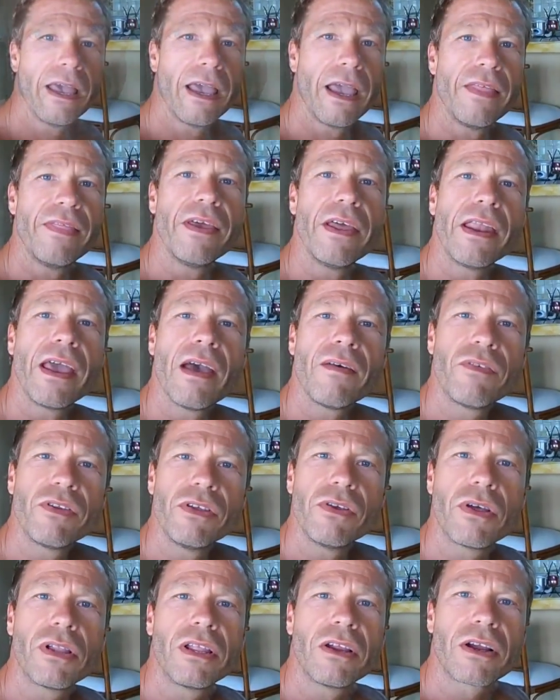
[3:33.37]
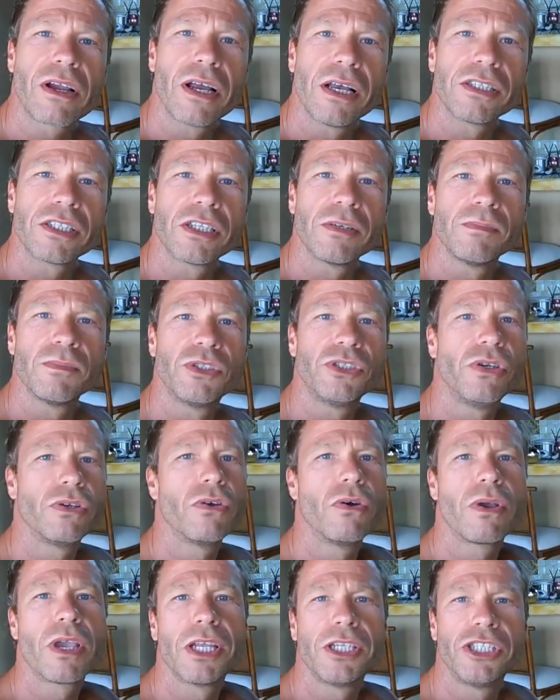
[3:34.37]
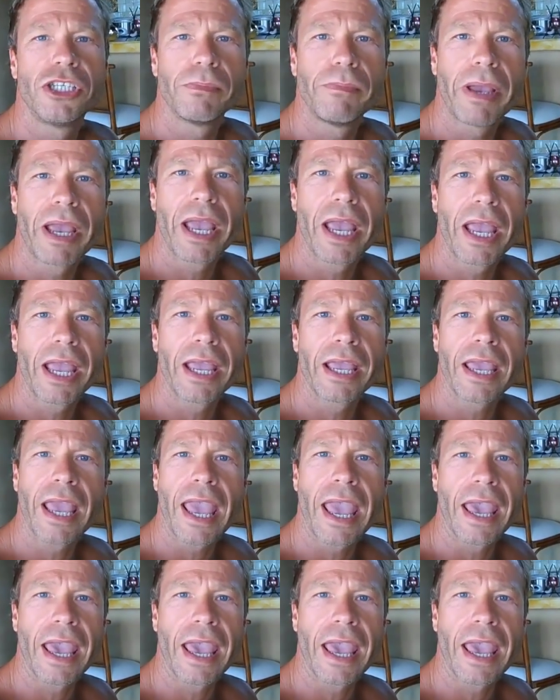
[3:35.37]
And then after you clear customs, you go get your bag,